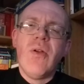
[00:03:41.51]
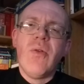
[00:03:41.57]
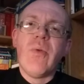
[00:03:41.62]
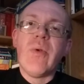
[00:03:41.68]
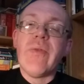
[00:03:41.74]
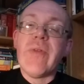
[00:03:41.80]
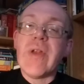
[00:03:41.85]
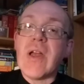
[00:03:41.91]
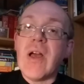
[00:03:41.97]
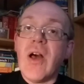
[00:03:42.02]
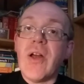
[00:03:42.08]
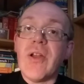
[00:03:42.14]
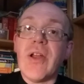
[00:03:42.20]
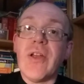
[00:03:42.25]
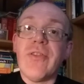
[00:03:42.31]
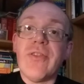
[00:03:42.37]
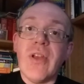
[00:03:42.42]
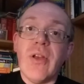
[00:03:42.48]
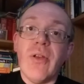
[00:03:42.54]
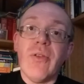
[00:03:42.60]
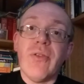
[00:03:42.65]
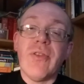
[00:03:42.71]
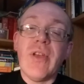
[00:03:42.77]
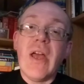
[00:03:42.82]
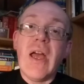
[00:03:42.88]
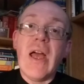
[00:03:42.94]
we regard
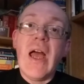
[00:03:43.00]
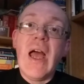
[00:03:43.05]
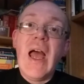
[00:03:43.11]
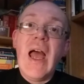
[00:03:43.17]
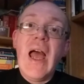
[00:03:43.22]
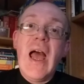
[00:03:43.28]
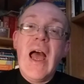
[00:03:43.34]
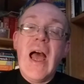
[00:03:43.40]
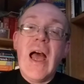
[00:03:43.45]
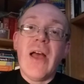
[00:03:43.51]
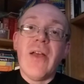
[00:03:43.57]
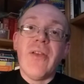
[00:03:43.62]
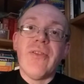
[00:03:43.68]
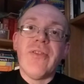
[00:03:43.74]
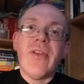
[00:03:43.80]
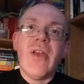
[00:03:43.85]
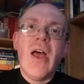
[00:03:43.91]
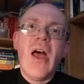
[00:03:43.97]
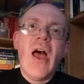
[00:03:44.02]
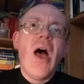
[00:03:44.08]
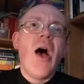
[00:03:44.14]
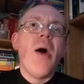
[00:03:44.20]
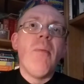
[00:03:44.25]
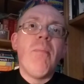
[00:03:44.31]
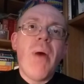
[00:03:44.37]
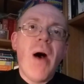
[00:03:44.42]
ourselves as
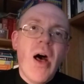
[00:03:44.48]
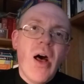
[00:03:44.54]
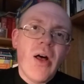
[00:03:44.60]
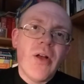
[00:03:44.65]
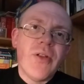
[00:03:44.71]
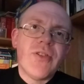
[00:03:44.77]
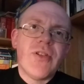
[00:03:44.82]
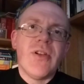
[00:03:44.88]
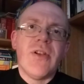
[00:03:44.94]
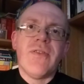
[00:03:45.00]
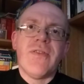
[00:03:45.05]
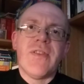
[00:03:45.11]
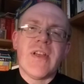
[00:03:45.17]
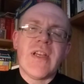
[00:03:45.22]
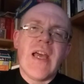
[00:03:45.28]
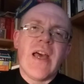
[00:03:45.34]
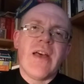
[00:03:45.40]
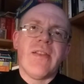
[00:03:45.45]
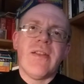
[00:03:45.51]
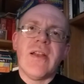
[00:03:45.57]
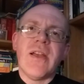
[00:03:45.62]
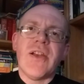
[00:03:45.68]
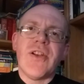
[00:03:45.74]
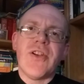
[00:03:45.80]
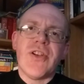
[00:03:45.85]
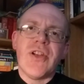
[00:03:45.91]
part of the
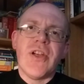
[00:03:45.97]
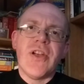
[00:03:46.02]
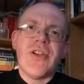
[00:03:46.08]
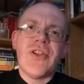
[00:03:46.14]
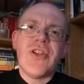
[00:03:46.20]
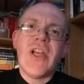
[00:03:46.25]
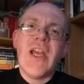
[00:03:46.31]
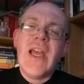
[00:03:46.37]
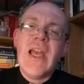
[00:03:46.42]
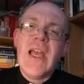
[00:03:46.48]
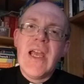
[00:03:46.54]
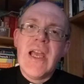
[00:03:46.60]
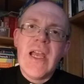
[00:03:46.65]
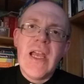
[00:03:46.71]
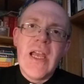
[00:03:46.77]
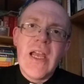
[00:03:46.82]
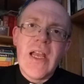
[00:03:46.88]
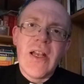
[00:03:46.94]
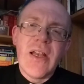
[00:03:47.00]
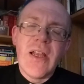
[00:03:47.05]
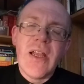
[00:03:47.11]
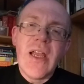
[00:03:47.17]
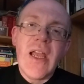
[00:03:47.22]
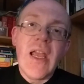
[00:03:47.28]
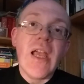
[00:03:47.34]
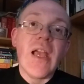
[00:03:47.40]
Catholic Church in
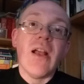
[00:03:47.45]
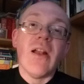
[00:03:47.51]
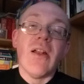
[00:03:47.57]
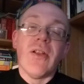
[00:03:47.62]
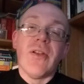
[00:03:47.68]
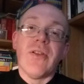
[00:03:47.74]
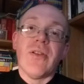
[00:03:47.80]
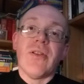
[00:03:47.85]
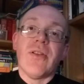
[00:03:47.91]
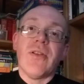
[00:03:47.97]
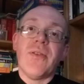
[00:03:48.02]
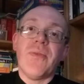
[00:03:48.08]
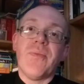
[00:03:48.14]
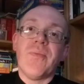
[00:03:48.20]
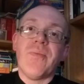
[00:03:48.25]
England,